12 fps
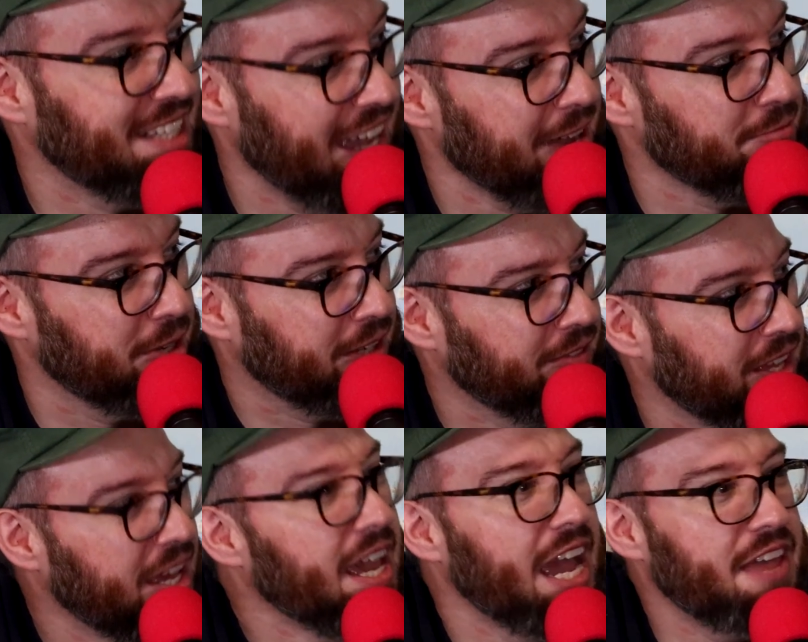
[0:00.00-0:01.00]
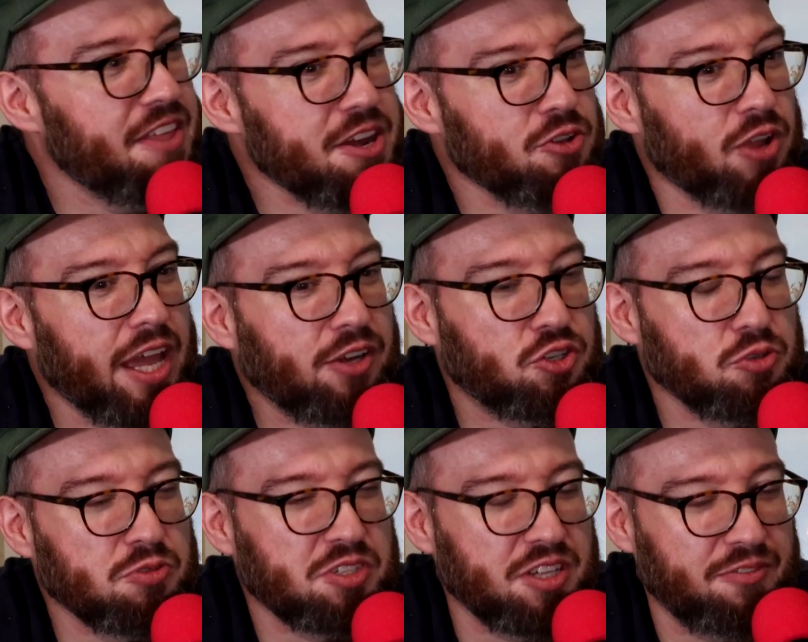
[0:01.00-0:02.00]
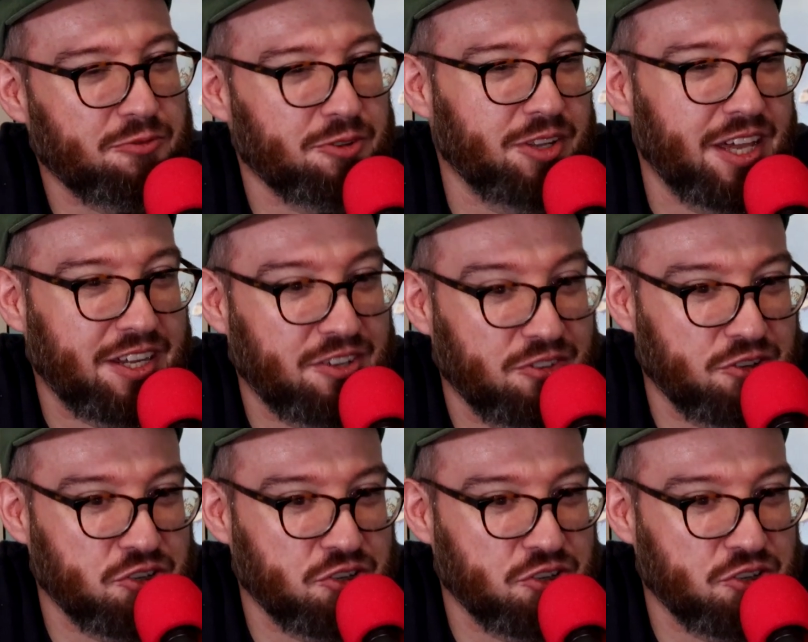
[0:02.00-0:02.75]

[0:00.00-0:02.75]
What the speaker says: is happening? And then you like do stuff where like,